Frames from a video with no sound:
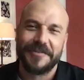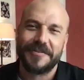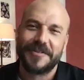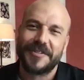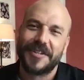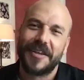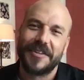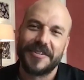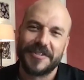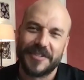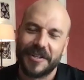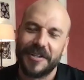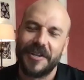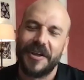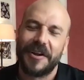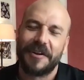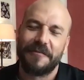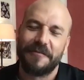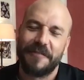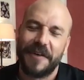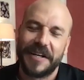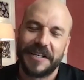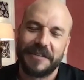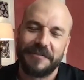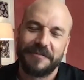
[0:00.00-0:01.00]
So there's a lot of
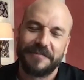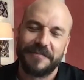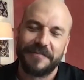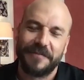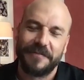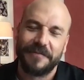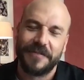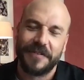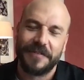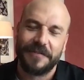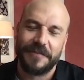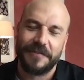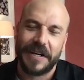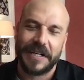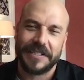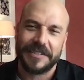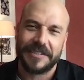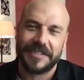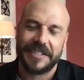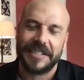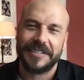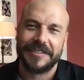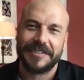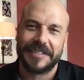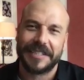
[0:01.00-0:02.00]
funny
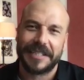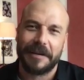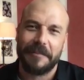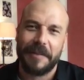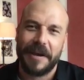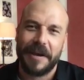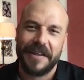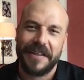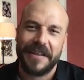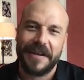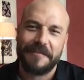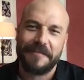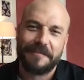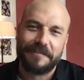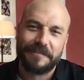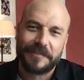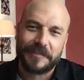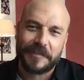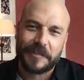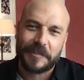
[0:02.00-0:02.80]
scenes that come out of that. I